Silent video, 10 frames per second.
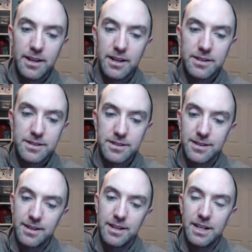It's
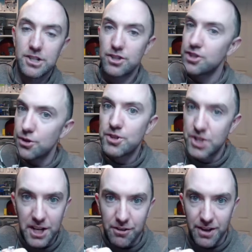it's just too
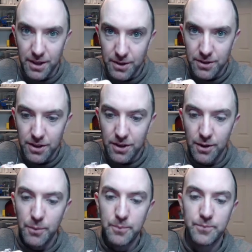jittery, you
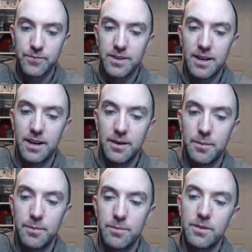know.
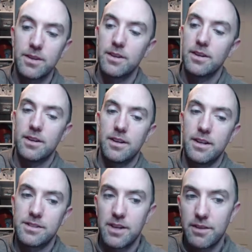Um,
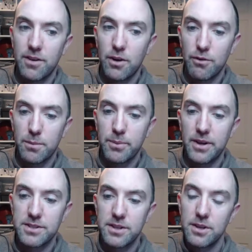it's kind of all over the
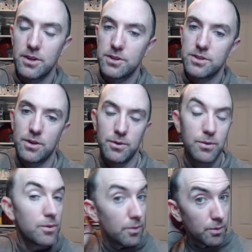place.
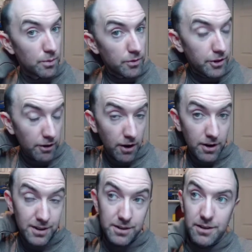So there
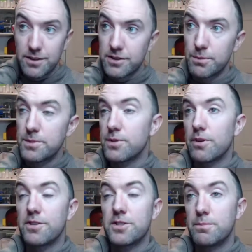are some
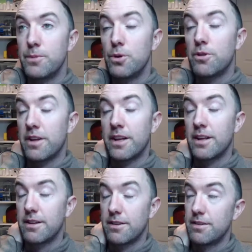sort of
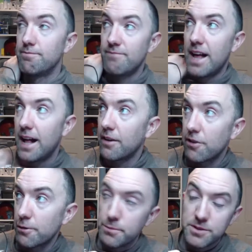smoothing
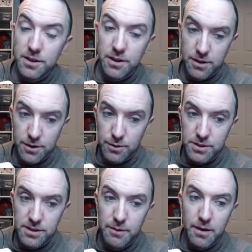algorithms you could use.